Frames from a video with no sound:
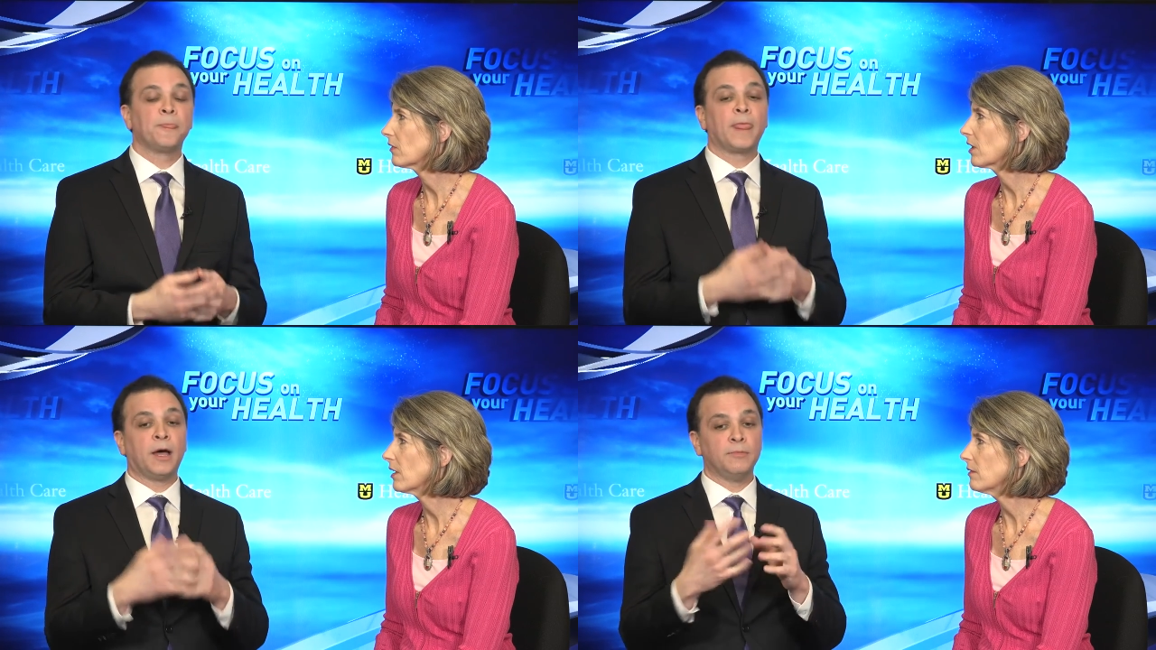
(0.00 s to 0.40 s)

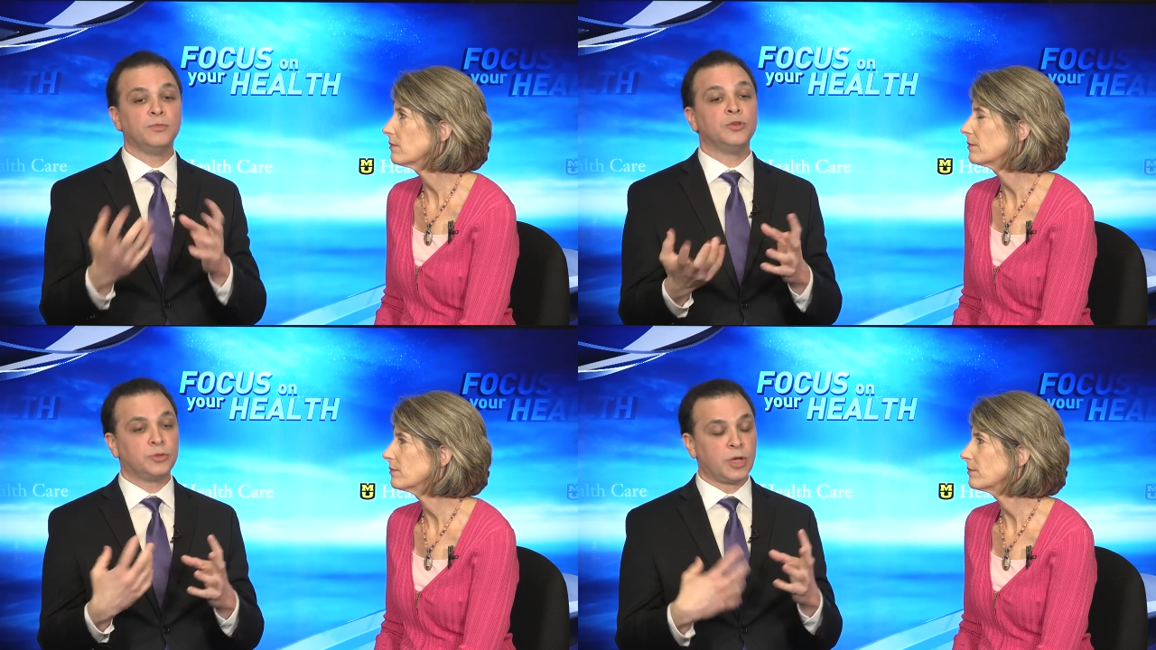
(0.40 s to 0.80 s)
Speaker 1: Um,
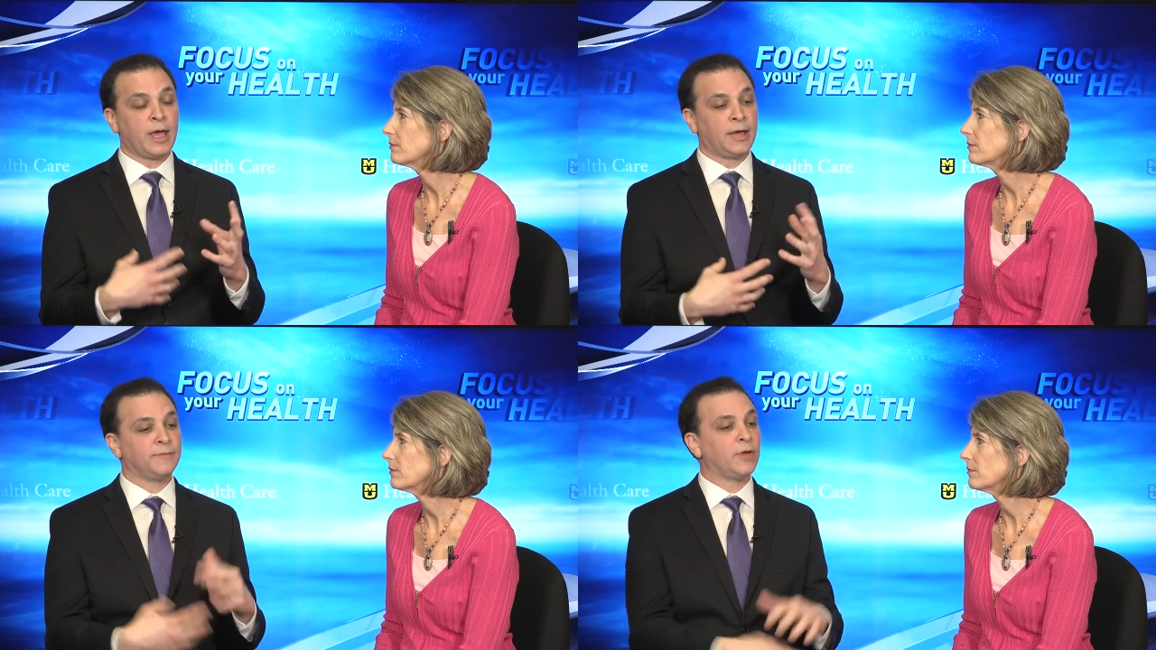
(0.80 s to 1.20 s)

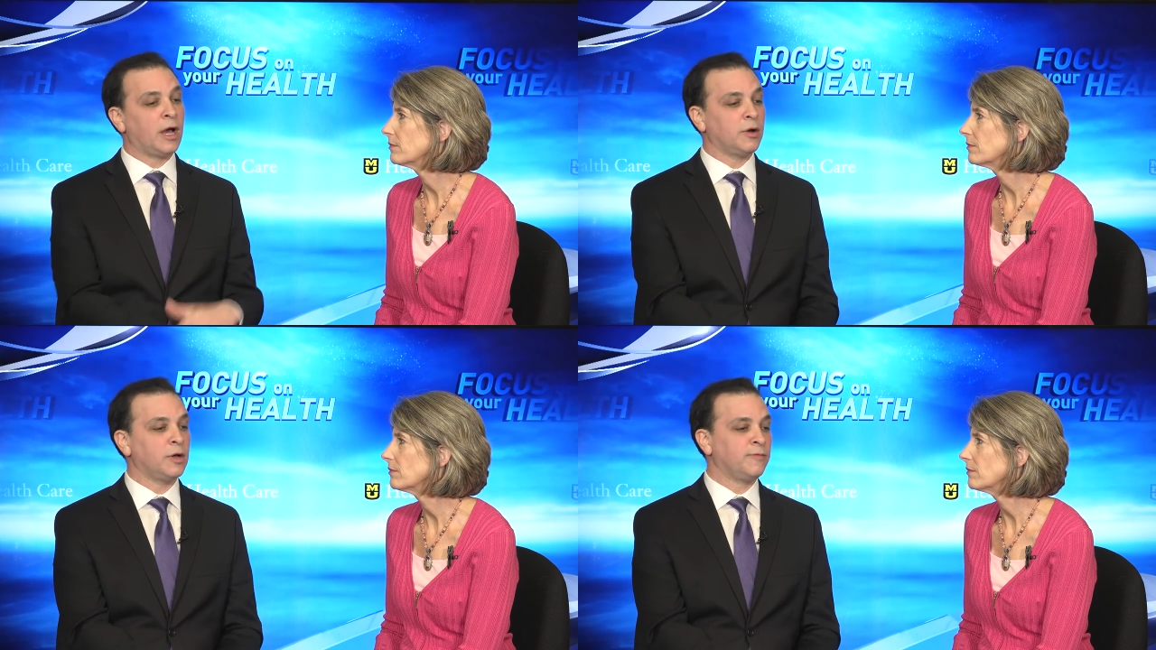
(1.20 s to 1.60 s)
and
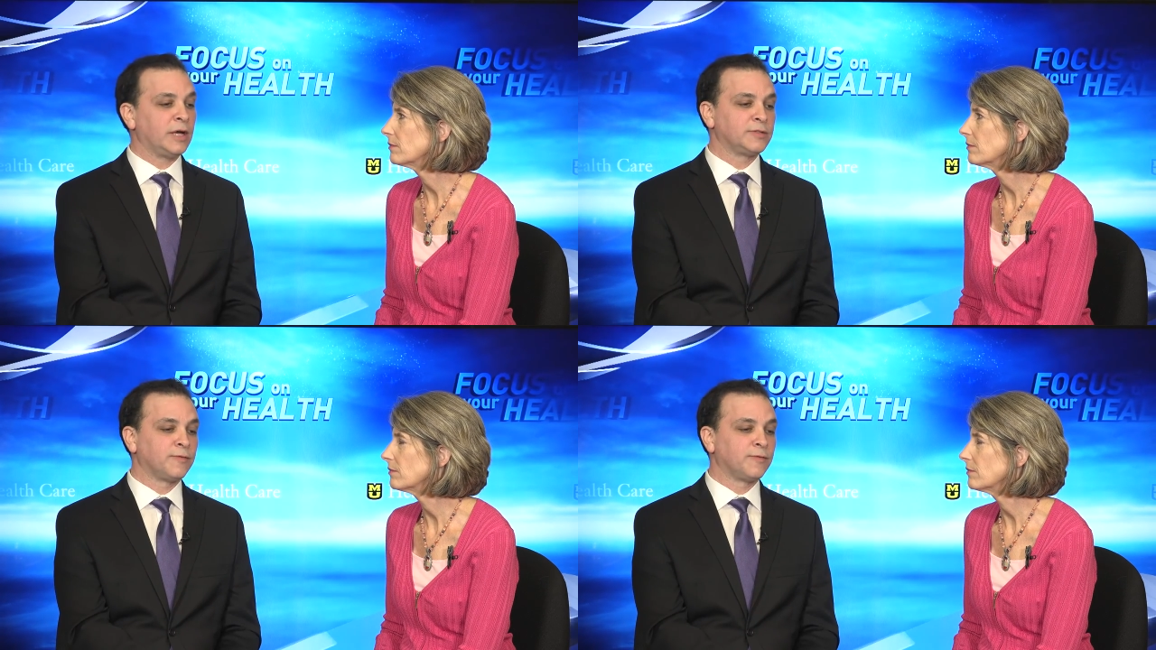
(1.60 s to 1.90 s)
veg-